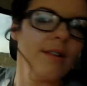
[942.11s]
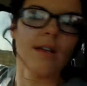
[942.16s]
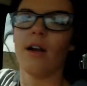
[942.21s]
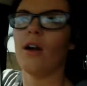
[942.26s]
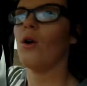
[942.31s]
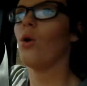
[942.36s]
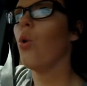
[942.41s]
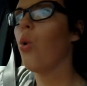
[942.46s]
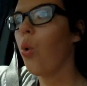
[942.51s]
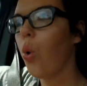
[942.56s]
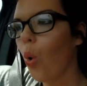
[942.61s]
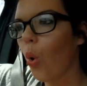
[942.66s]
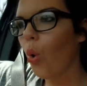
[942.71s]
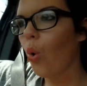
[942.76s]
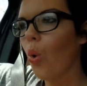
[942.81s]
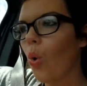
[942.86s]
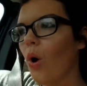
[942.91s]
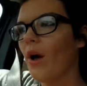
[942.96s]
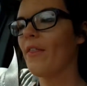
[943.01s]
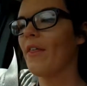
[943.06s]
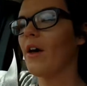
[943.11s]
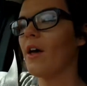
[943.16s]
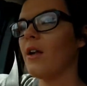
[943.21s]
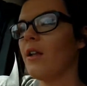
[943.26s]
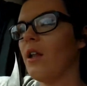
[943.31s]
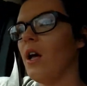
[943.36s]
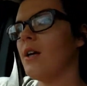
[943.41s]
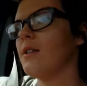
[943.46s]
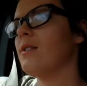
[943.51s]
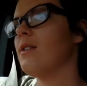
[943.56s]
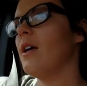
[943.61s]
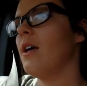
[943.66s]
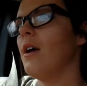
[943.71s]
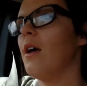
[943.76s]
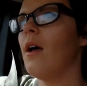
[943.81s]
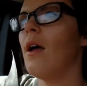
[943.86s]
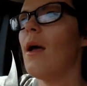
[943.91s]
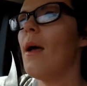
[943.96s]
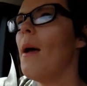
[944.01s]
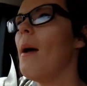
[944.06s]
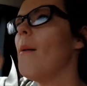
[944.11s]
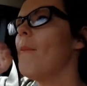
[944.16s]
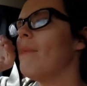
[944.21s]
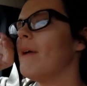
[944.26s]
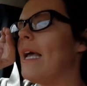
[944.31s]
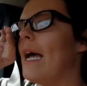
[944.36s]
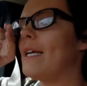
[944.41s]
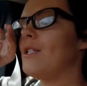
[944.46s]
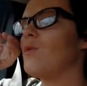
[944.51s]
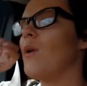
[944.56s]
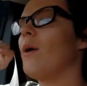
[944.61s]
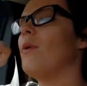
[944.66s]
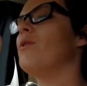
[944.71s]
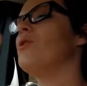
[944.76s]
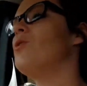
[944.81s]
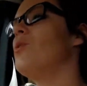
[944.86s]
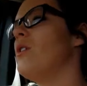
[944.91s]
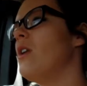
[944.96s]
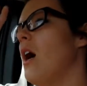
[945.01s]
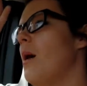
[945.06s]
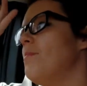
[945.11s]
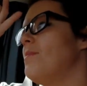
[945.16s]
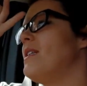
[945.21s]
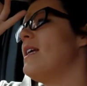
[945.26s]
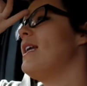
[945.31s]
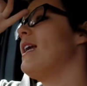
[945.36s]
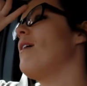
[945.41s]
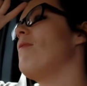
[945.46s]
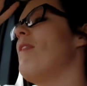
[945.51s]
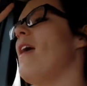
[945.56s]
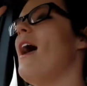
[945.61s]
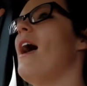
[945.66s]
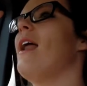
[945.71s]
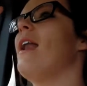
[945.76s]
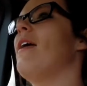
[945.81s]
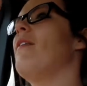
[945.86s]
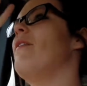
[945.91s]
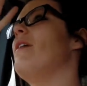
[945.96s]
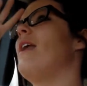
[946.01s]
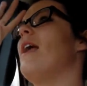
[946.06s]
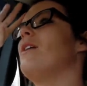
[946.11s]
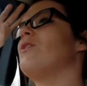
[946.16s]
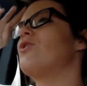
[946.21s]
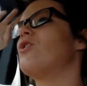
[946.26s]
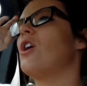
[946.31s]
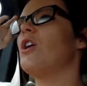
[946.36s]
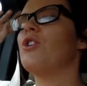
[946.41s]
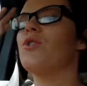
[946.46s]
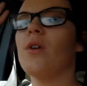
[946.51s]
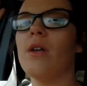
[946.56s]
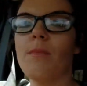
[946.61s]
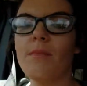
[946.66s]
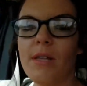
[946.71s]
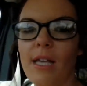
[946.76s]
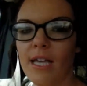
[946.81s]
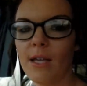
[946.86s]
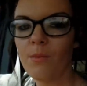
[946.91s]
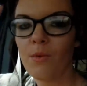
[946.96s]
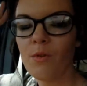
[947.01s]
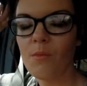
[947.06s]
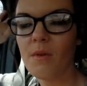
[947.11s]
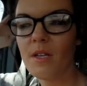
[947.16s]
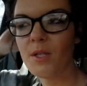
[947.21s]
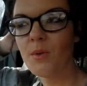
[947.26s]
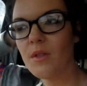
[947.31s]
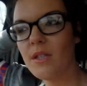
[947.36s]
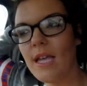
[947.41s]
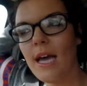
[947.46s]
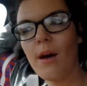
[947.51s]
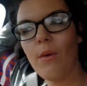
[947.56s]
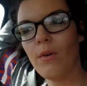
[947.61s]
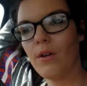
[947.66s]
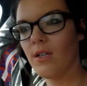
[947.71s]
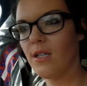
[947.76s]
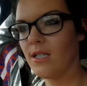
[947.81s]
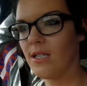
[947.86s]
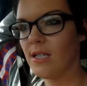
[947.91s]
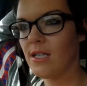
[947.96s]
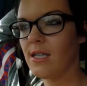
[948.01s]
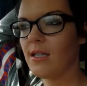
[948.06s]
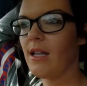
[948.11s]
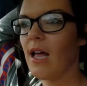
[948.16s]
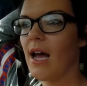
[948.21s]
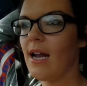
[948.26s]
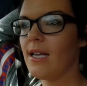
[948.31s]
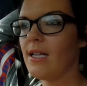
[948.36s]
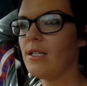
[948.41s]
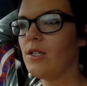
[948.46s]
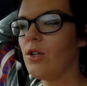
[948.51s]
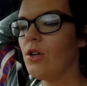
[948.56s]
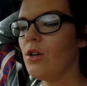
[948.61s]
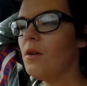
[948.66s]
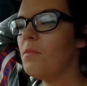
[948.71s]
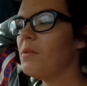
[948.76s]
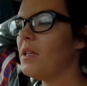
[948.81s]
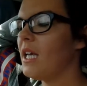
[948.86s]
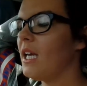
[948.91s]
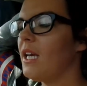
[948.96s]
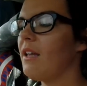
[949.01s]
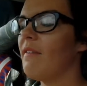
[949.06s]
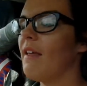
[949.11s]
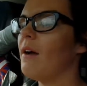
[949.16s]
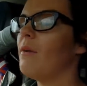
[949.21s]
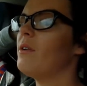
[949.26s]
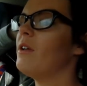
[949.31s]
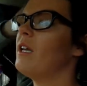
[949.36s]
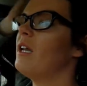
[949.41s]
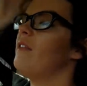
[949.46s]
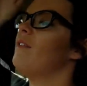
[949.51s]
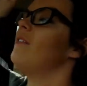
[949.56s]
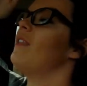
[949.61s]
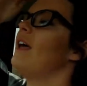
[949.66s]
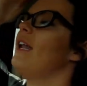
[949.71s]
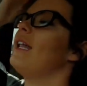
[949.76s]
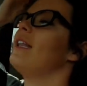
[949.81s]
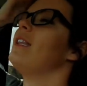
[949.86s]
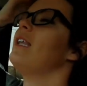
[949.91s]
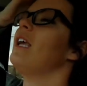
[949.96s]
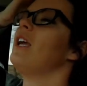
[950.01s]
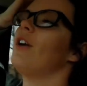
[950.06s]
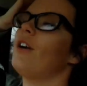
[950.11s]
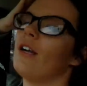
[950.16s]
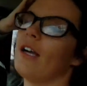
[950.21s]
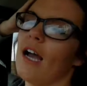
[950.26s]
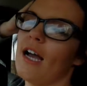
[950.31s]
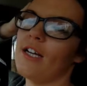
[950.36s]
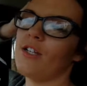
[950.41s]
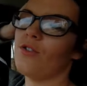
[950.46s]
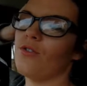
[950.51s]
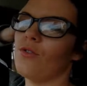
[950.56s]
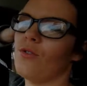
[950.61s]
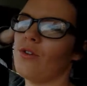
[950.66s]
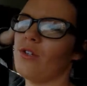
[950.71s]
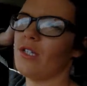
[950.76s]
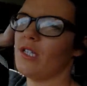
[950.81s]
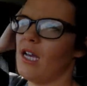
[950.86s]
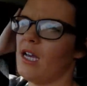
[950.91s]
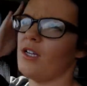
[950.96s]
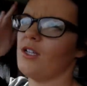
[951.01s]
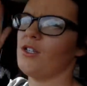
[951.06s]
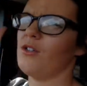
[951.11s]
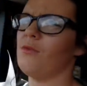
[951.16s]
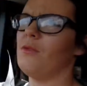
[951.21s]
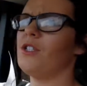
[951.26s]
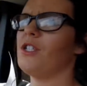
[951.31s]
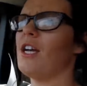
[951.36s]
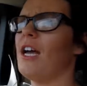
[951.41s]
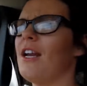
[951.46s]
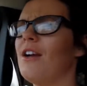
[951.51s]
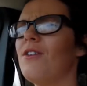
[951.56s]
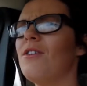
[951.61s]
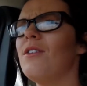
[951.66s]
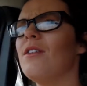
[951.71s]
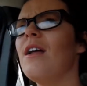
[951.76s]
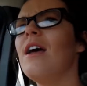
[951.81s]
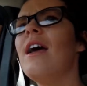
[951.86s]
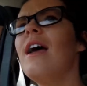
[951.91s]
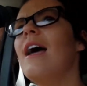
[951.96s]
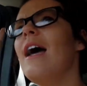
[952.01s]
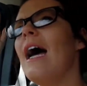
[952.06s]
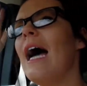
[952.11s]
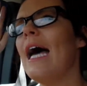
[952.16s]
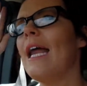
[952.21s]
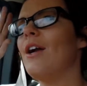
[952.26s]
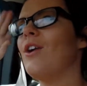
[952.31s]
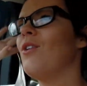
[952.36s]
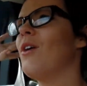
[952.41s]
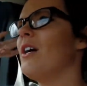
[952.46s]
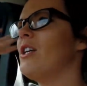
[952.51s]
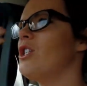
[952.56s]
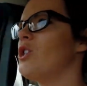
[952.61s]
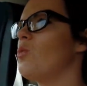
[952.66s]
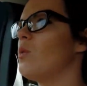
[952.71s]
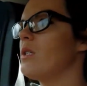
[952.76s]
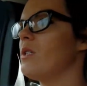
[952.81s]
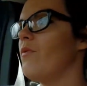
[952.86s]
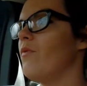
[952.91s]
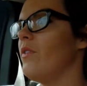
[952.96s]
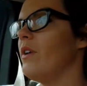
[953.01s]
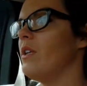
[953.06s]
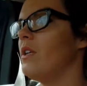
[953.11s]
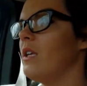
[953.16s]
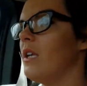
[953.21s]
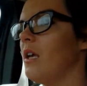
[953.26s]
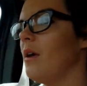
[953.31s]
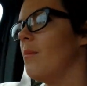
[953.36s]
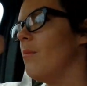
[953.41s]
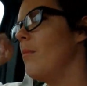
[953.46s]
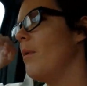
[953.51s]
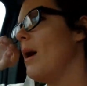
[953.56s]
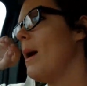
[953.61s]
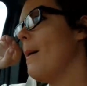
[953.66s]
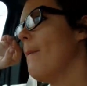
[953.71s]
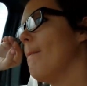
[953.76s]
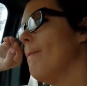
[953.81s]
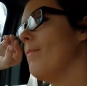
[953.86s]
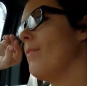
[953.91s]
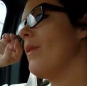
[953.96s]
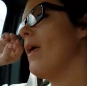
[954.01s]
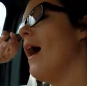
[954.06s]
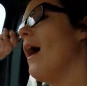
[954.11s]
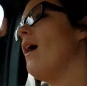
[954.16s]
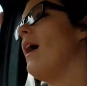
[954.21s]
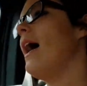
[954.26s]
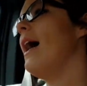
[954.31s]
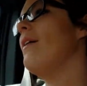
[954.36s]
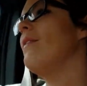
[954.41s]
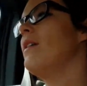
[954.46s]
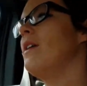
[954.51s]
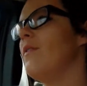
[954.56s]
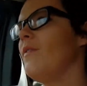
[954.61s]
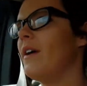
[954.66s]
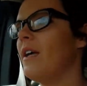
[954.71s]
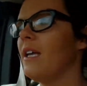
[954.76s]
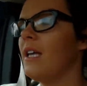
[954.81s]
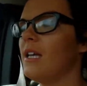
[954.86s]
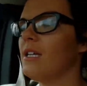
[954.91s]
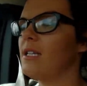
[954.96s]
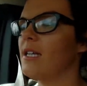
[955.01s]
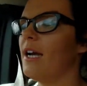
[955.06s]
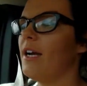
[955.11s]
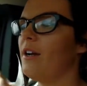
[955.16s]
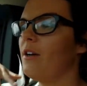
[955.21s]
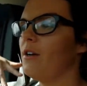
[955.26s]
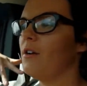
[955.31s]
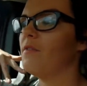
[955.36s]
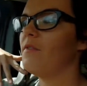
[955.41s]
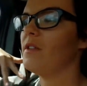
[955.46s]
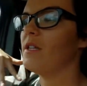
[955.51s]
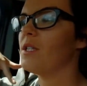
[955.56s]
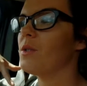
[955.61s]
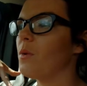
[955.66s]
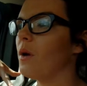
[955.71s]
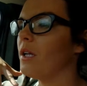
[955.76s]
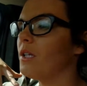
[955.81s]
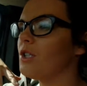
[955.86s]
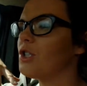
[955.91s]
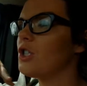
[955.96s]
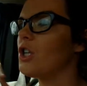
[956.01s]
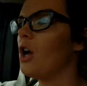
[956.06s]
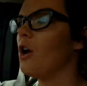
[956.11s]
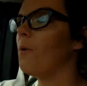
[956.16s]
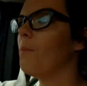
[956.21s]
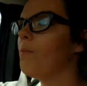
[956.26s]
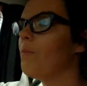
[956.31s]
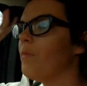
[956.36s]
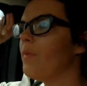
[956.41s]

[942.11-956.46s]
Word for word: there. Whoo, I thought I lost it. But yeah, so I will do an update on that and then I'll start doing plan with me's with that one because it's a lot easier to plan in that one and then in the Erin Condren horizontal, which I don't, I don't know, I just wasn't feeling it, but I'll have it if I get tired of this one, so